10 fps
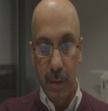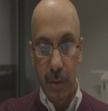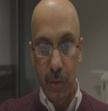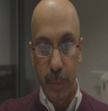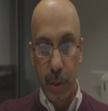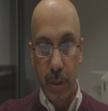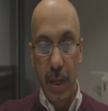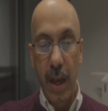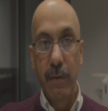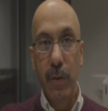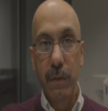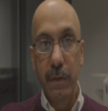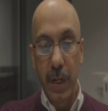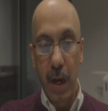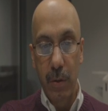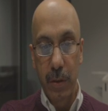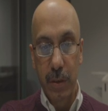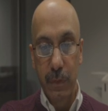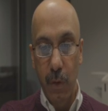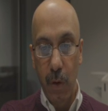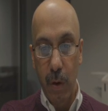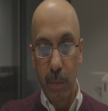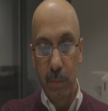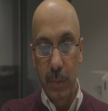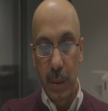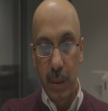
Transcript: So because I have not filled out this form,